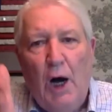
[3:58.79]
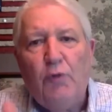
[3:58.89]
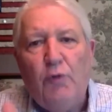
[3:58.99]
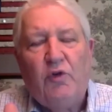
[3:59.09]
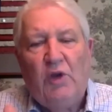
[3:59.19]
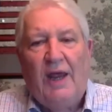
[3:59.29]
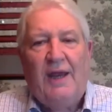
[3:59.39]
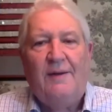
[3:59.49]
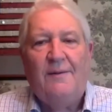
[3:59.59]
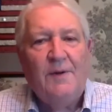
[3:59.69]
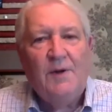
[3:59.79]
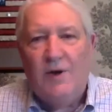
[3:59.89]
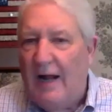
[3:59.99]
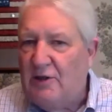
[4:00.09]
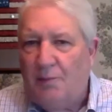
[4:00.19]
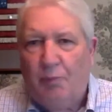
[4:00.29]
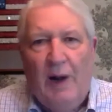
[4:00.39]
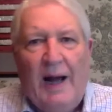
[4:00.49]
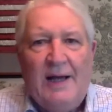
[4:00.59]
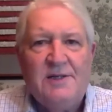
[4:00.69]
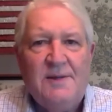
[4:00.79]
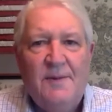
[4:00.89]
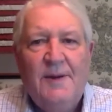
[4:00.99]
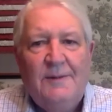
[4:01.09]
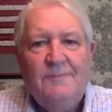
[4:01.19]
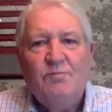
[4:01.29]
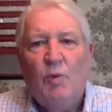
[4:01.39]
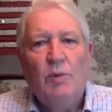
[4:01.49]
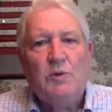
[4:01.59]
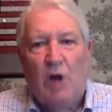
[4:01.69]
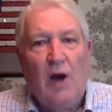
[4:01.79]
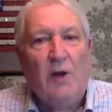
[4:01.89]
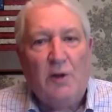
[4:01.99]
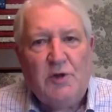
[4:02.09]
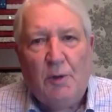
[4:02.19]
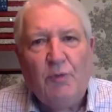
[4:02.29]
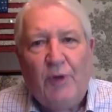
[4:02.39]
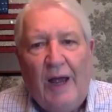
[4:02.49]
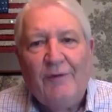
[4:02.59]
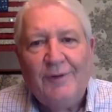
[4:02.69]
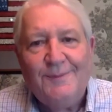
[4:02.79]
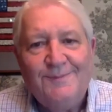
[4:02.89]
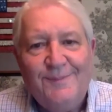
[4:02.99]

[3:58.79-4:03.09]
Chris, in the whole state, you're surprised, was Harlan Stonecipher.